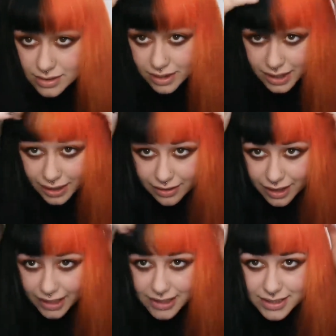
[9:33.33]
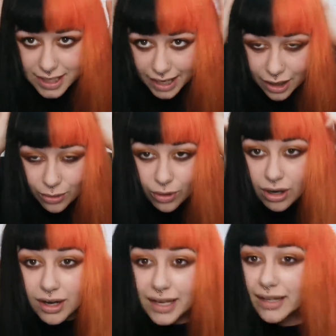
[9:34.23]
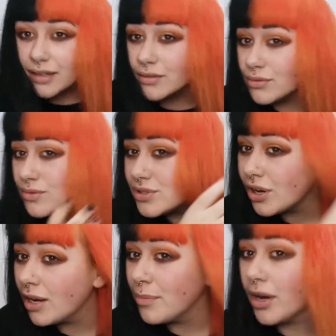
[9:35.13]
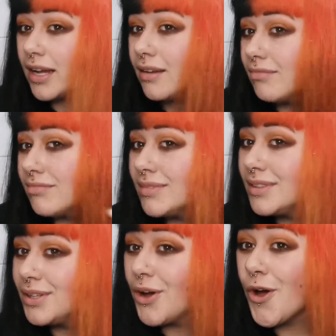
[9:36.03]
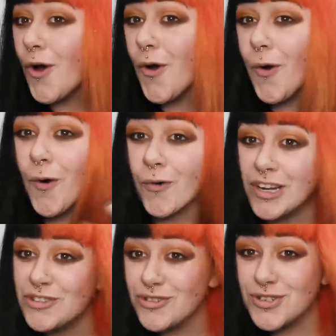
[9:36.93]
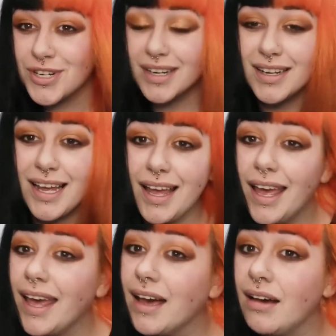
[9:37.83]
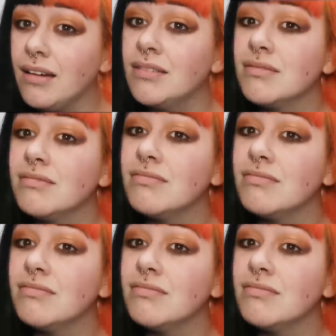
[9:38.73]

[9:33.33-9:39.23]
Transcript: So yeah, that is how I dye my orange hair.